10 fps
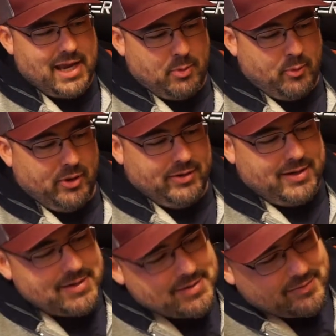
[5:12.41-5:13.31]

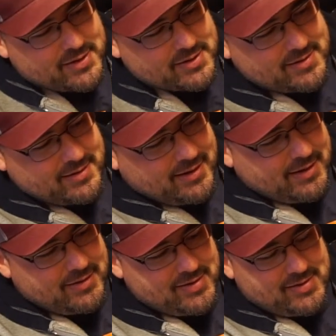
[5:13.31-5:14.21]
capabilities of this
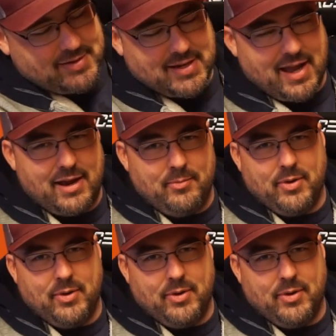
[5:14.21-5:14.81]
design.